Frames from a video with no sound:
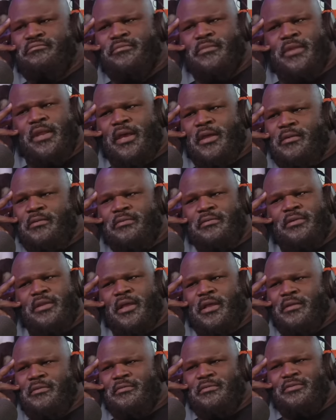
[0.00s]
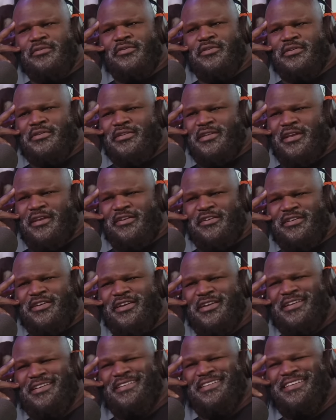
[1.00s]
I don't know Terry.
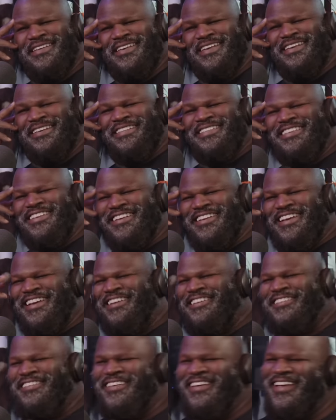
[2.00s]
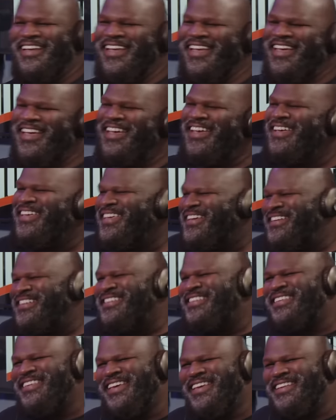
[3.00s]
You know, mm-hmm. He could have
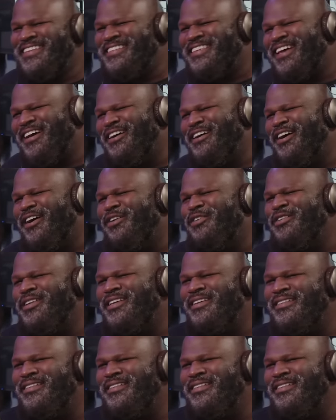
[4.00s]
said it's Hulk Hogan.